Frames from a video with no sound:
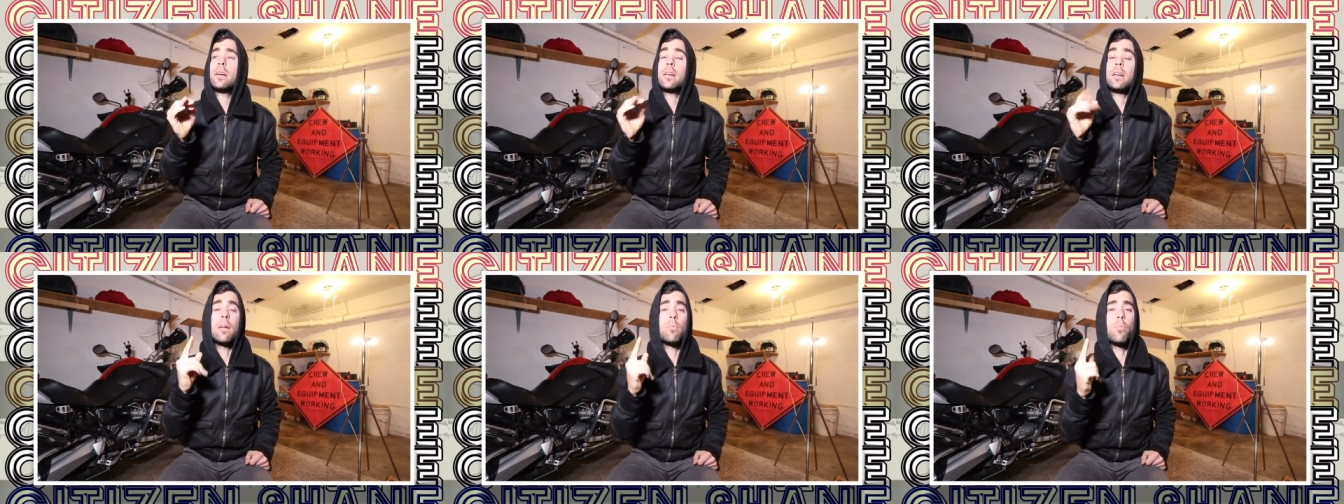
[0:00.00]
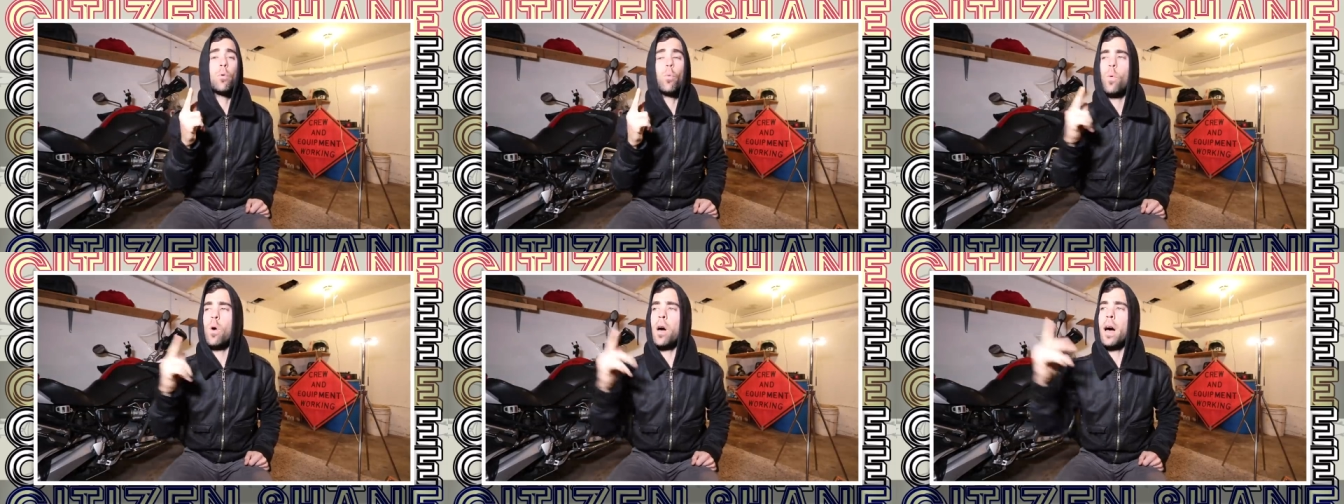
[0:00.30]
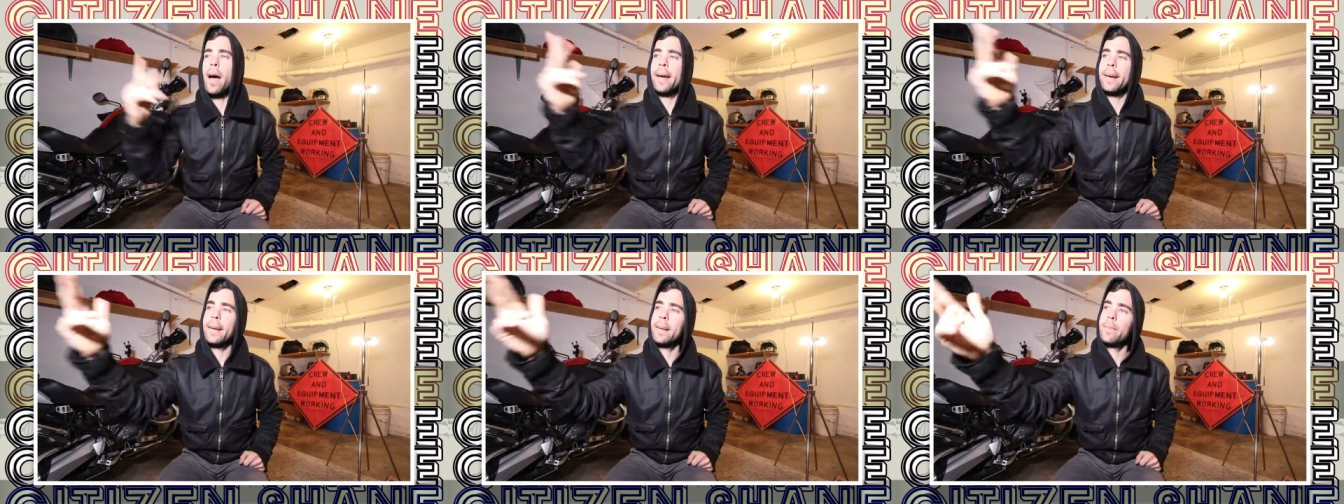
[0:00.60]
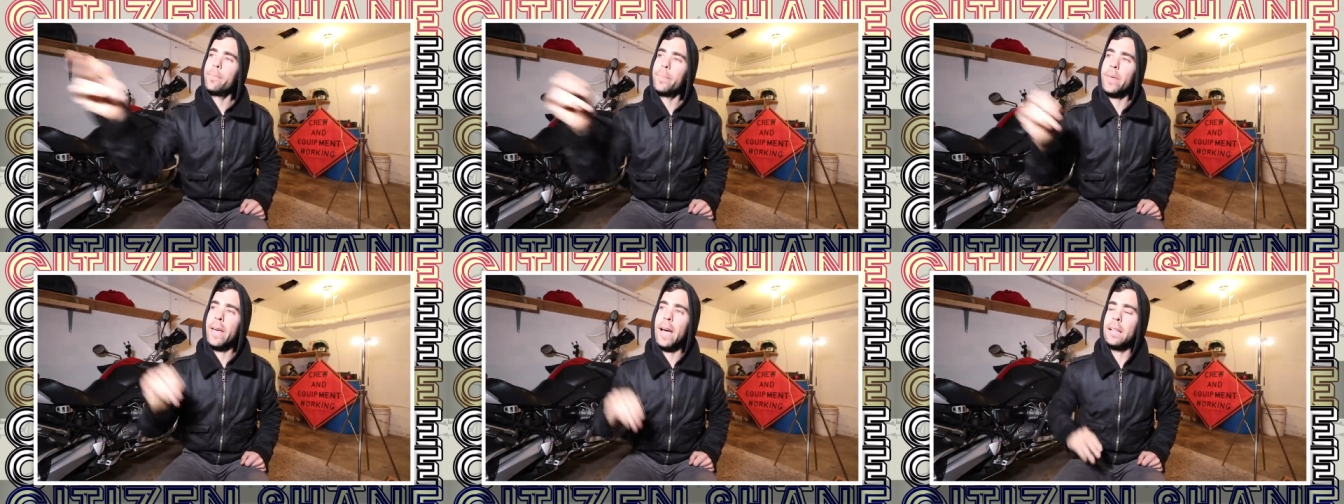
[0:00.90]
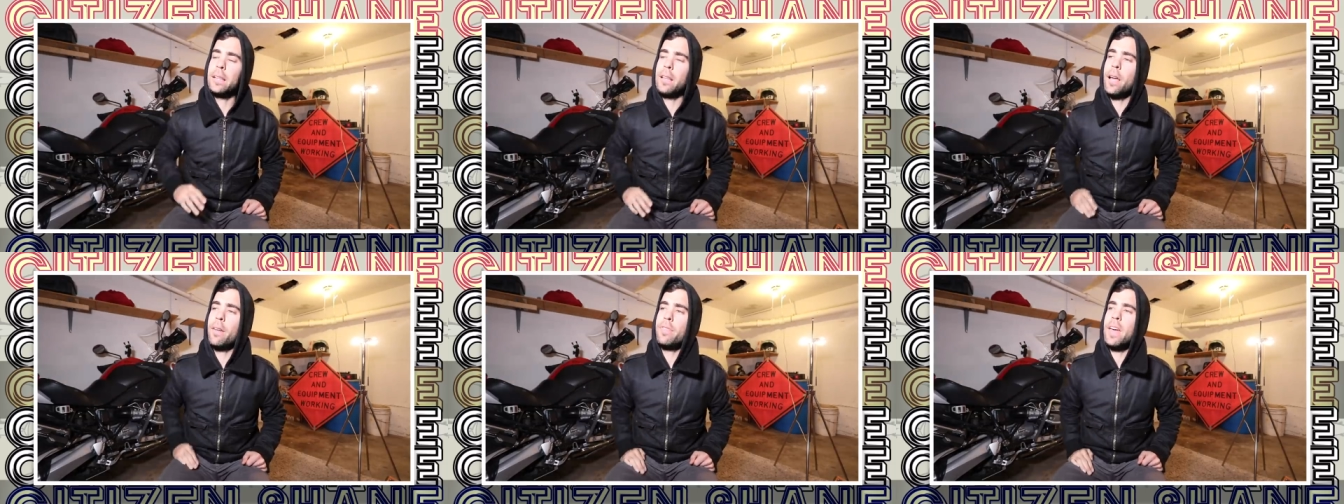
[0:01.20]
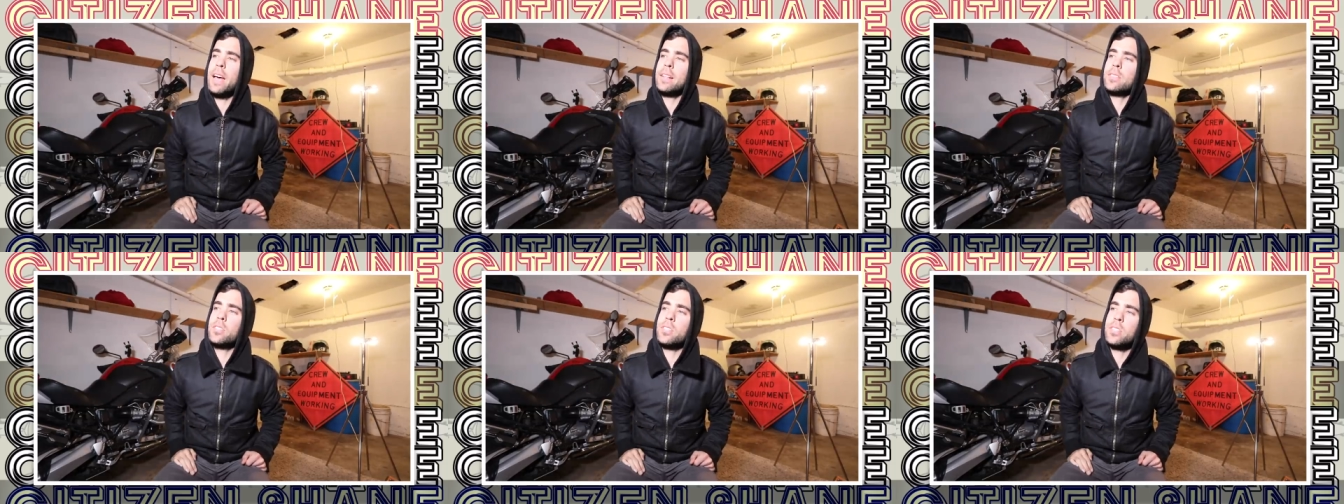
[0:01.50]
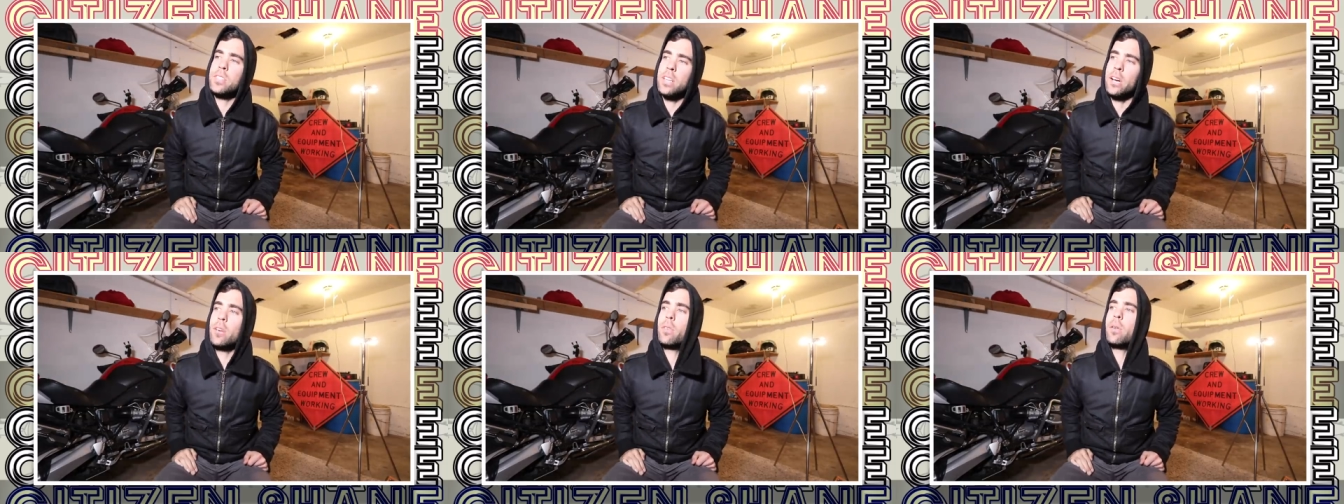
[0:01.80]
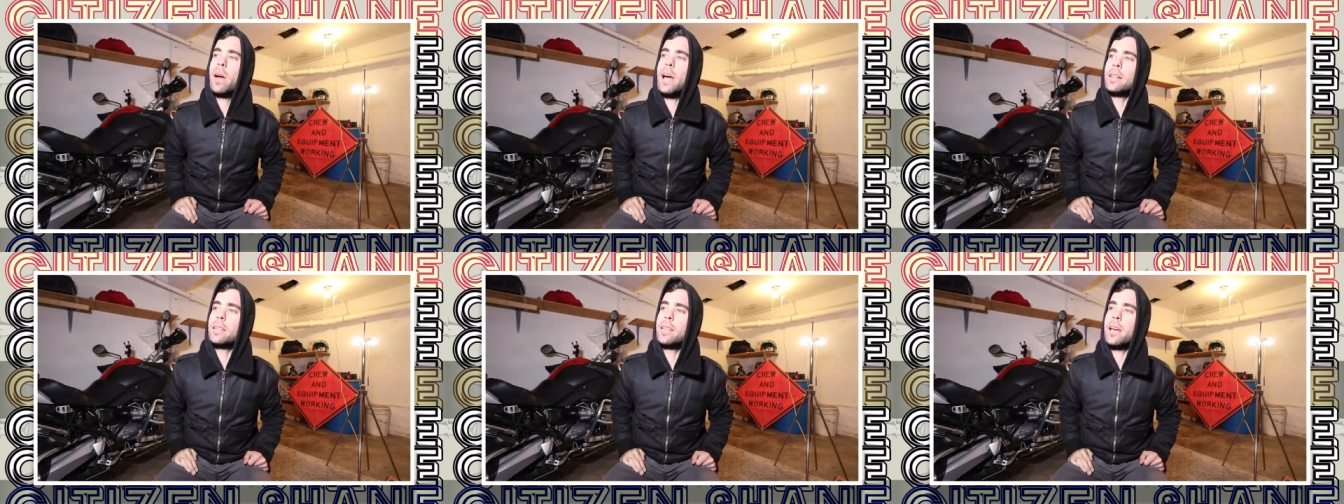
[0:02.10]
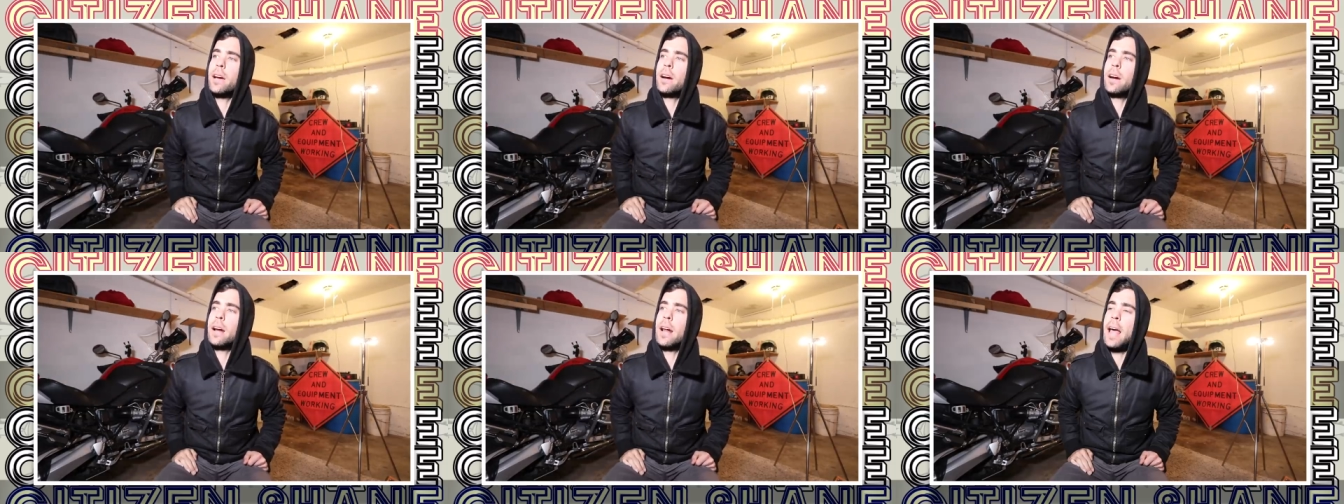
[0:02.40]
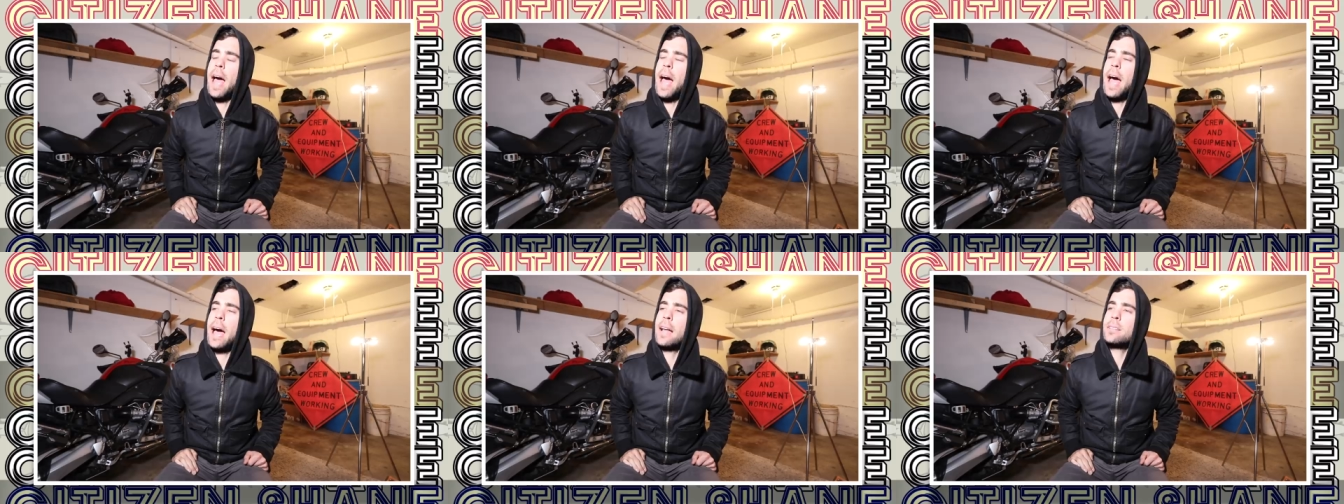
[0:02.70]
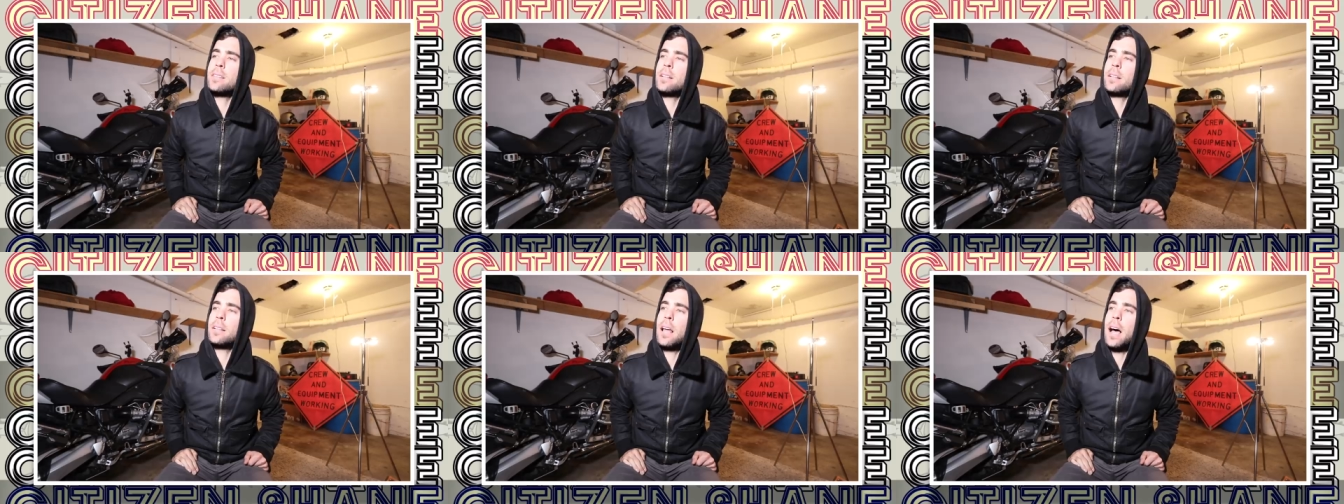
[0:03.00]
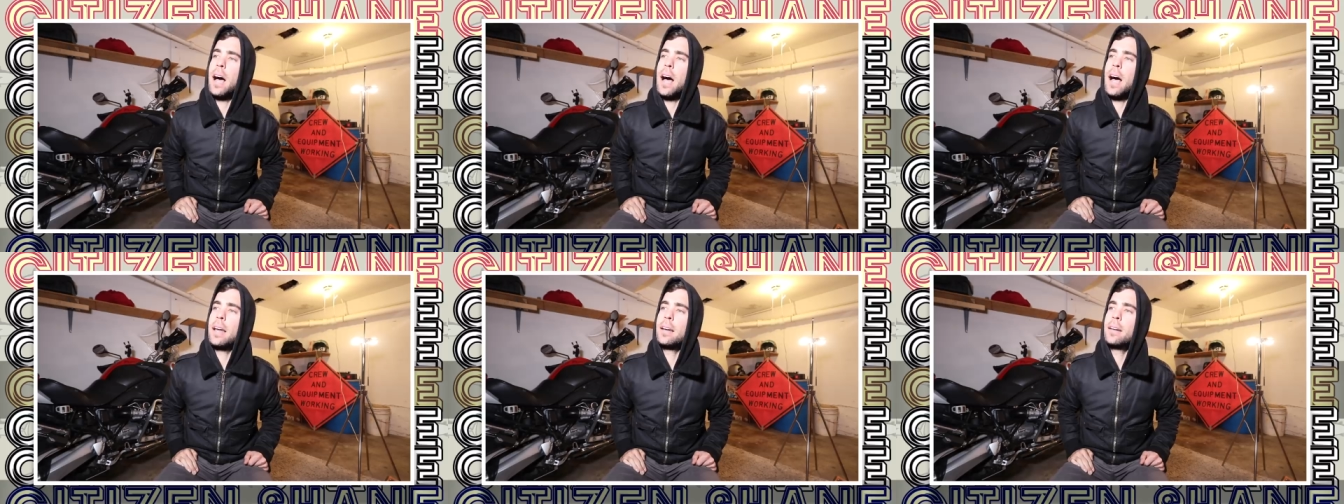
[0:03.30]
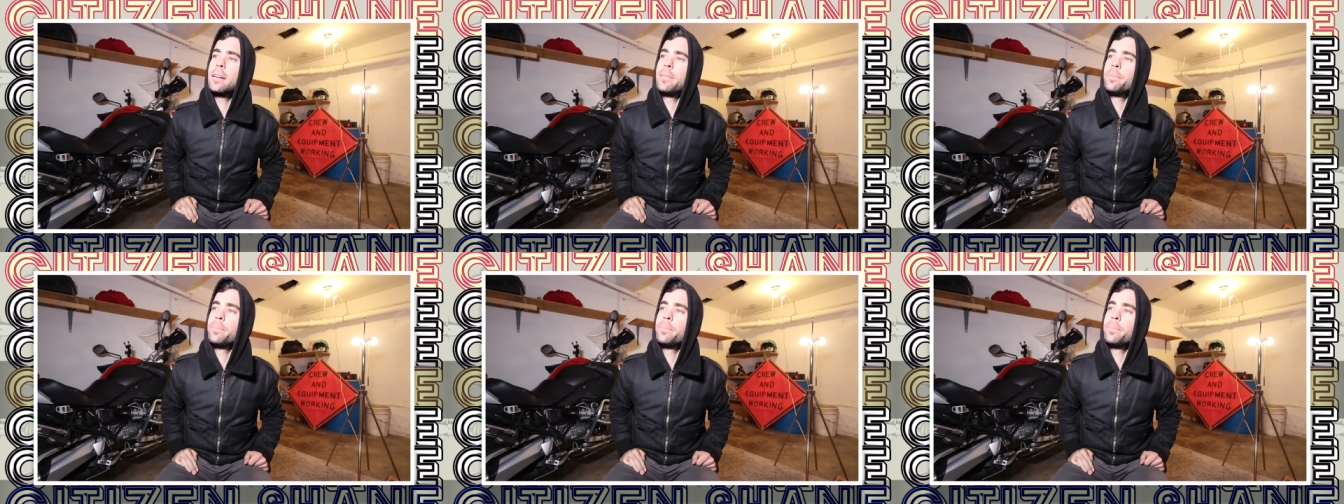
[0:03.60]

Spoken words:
Number one, I love that cigarette there. It adds a lot.